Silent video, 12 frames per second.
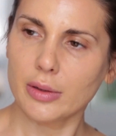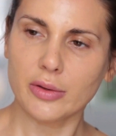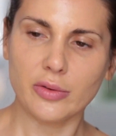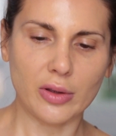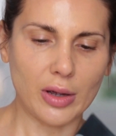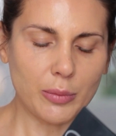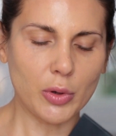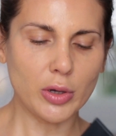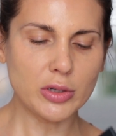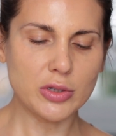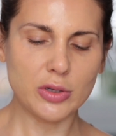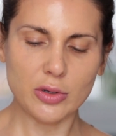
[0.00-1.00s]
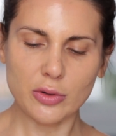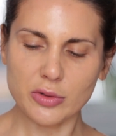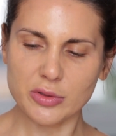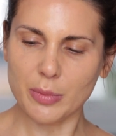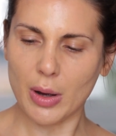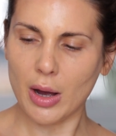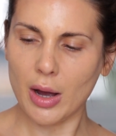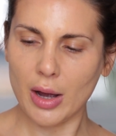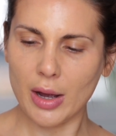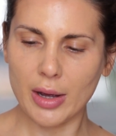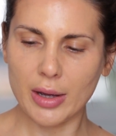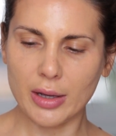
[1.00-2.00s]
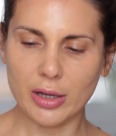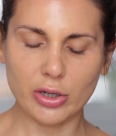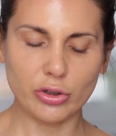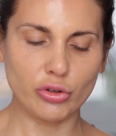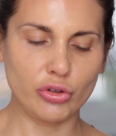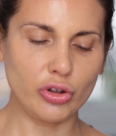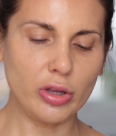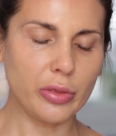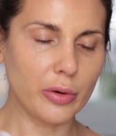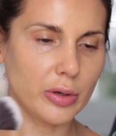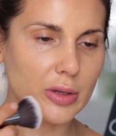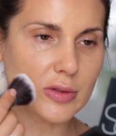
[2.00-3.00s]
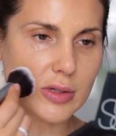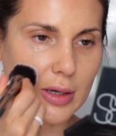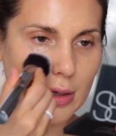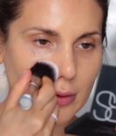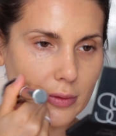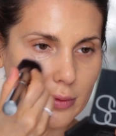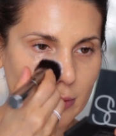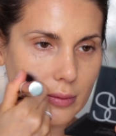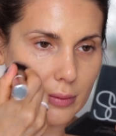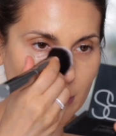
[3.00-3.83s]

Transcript: Let's see, I'm going to use my G36.